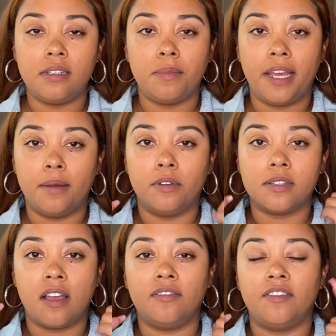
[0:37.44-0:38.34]
my eyebrows
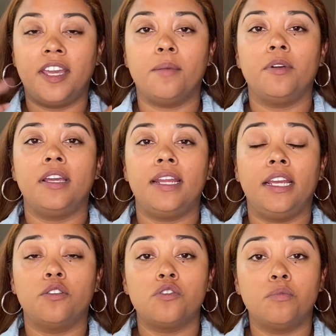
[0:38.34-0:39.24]
off of camera, and I
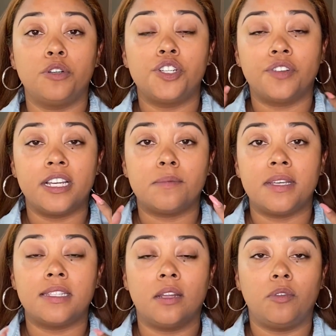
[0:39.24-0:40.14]
also moisturized my
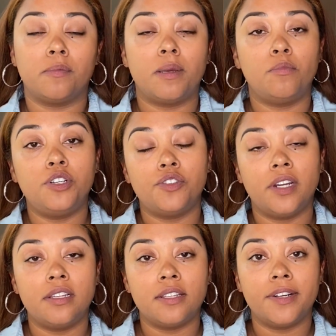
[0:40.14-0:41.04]
skin with my
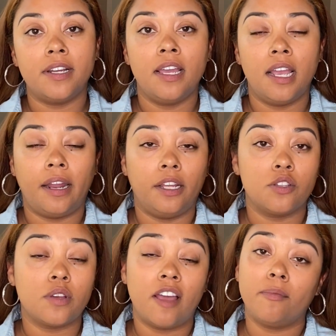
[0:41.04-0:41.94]
moisturizer, and I
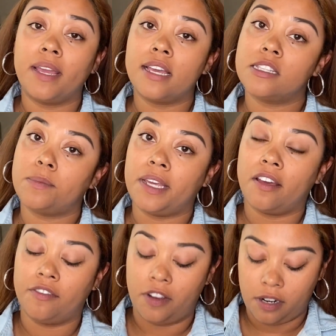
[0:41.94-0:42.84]
also have my
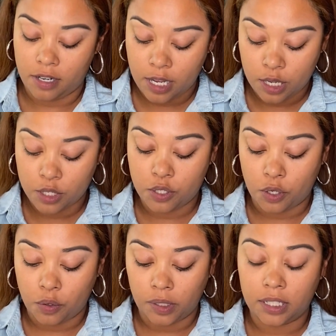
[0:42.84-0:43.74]
SPF on.
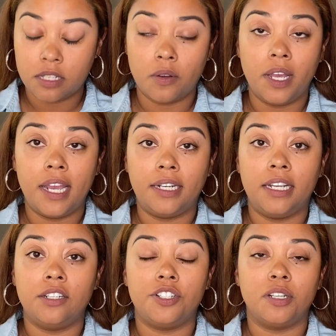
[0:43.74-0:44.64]
So let's go ahead
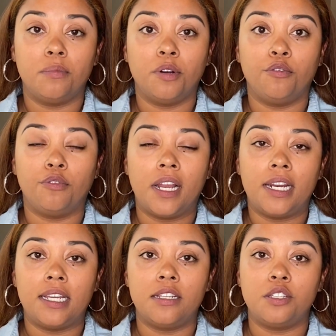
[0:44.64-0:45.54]
and jump
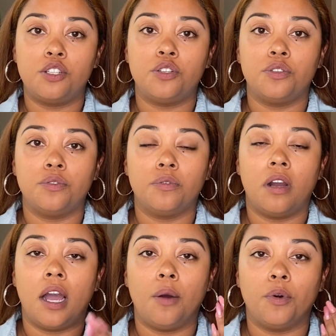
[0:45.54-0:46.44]
right into
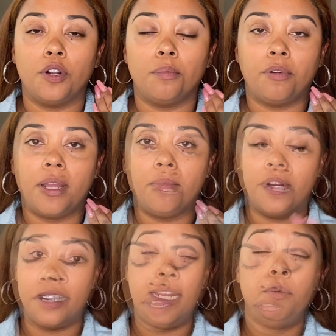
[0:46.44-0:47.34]
our
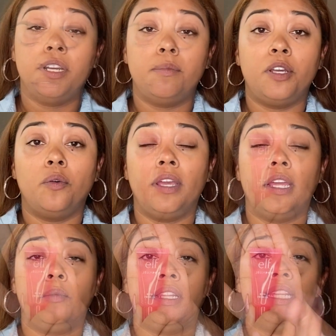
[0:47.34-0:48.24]
primer. Today we're going to be going in with